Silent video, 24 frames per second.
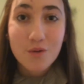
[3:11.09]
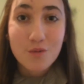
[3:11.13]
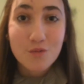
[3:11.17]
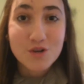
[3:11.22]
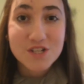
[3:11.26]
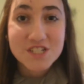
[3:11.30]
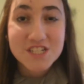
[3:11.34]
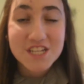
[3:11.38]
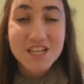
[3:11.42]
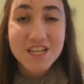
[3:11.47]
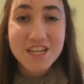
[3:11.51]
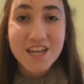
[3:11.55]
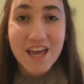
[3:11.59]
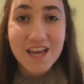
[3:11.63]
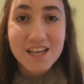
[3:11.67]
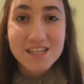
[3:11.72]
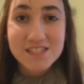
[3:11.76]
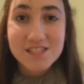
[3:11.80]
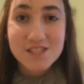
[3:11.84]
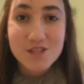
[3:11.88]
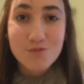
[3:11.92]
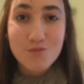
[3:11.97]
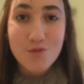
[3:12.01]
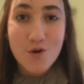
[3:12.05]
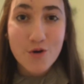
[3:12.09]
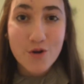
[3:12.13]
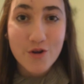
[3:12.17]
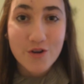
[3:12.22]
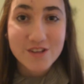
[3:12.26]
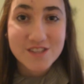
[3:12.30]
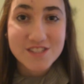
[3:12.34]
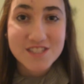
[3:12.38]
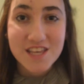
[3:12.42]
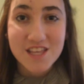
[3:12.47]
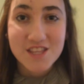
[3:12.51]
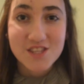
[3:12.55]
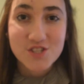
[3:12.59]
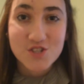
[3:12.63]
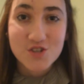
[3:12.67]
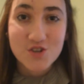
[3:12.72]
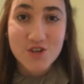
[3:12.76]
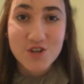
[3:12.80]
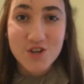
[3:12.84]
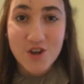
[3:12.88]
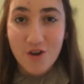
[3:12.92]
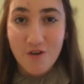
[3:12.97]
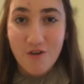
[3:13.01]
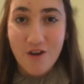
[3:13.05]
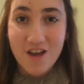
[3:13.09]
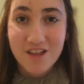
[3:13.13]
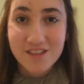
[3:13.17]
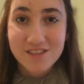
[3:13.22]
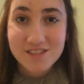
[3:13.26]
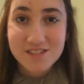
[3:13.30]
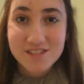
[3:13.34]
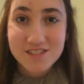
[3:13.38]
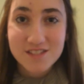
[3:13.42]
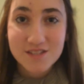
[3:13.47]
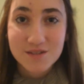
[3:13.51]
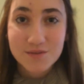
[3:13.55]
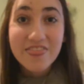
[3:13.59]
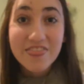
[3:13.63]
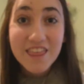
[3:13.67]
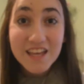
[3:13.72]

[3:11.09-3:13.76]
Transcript: which connects the motor and sensory neurons.